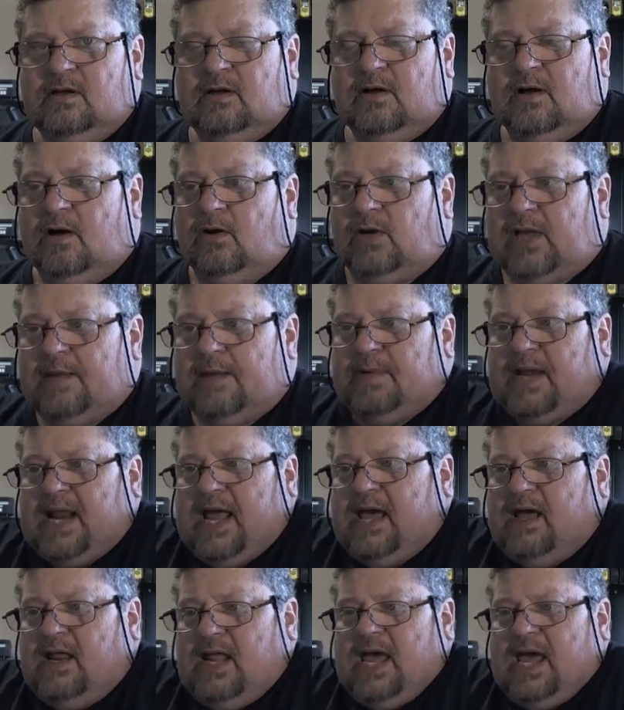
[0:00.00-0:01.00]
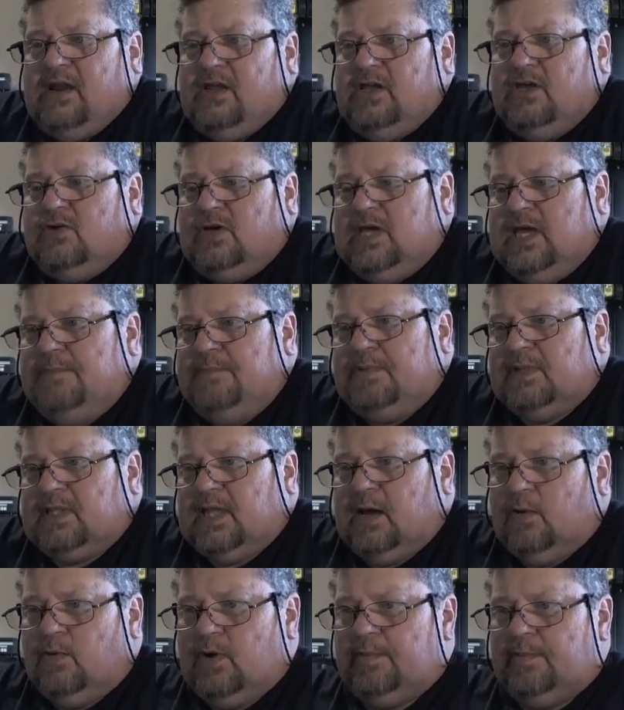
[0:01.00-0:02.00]
Okay, but how do you keep it
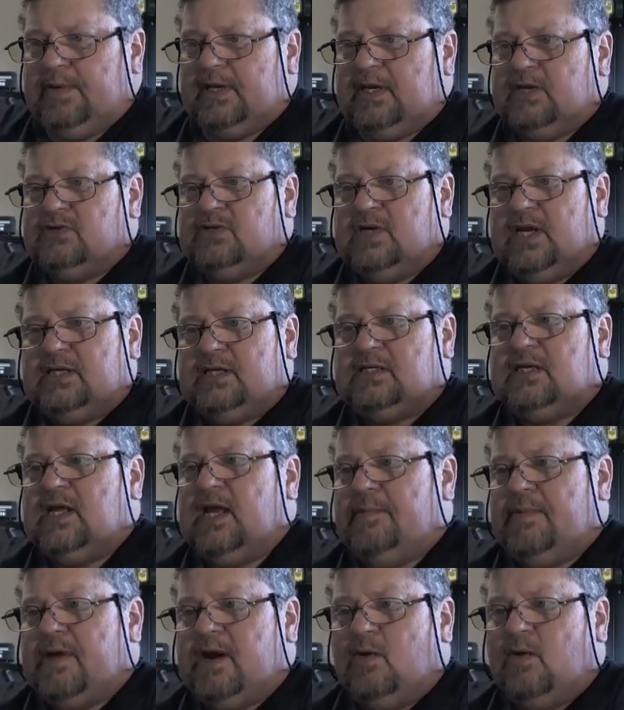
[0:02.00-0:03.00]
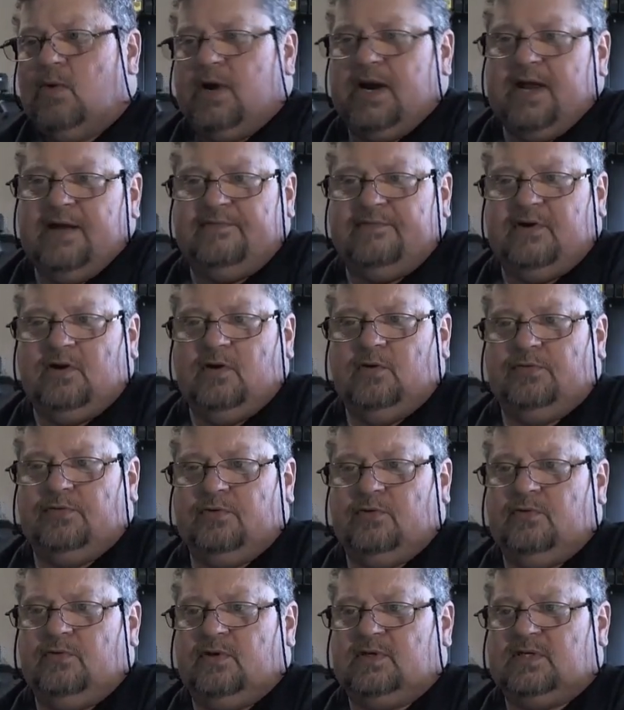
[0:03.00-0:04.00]
that way? Because next time I don't want to have to go
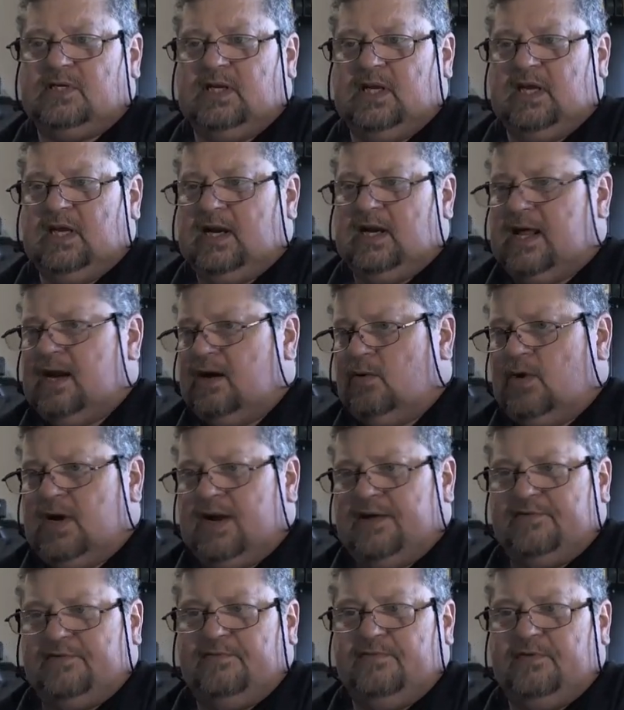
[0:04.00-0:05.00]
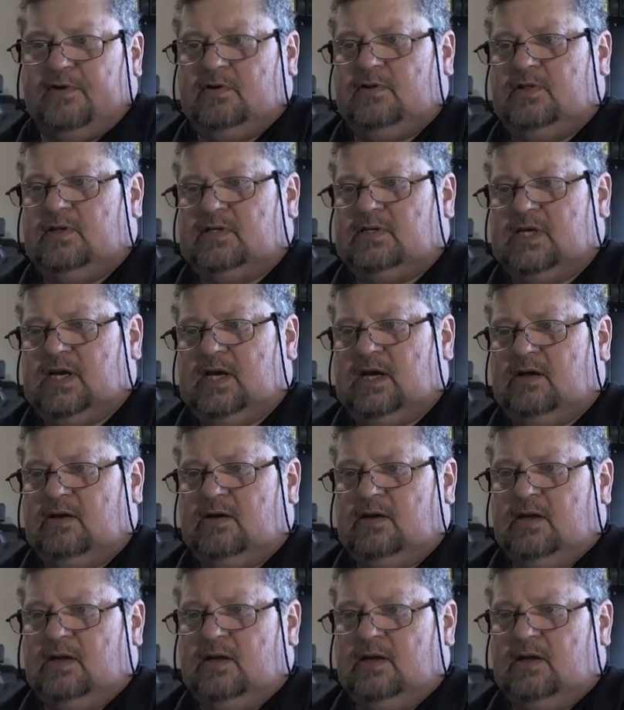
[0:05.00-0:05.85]
through this again. I don't want to have to figure this out.